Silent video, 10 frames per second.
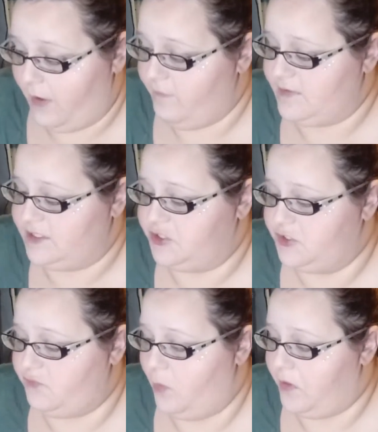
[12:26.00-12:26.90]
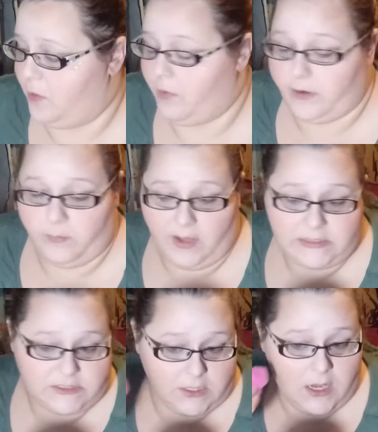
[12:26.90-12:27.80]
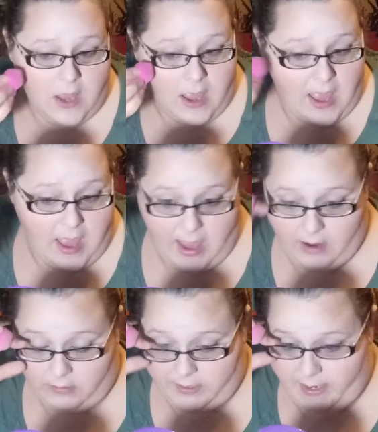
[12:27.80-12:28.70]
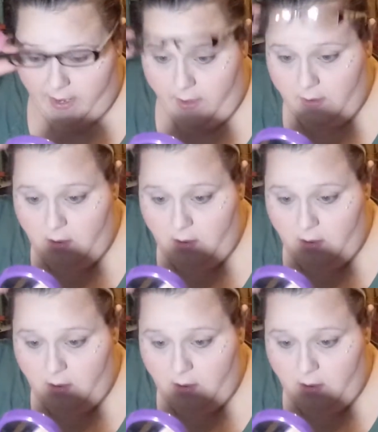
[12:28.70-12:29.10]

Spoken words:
Physicians Formula butter bronzer every day.